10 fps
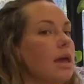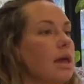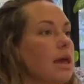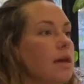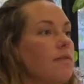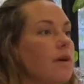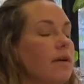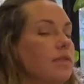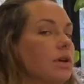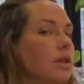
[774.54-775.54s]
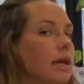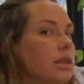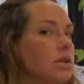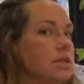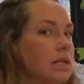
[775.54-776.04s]
if I feel like
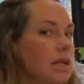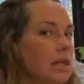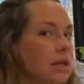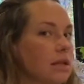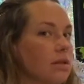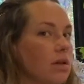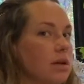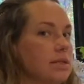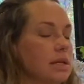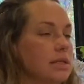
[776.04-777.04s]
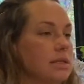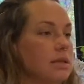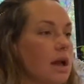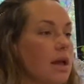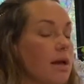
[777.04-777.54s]
there's anything in the lungs that's
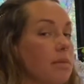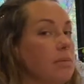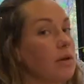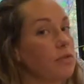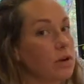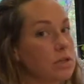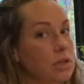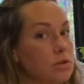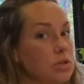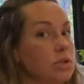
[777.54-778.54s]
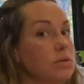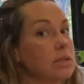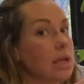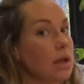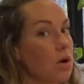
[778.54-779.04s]
not, my first go-to is
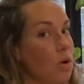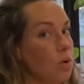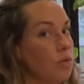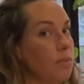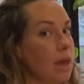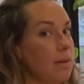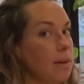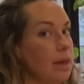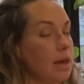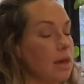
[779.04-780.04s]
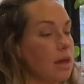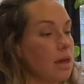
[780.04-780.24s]
like hold the baby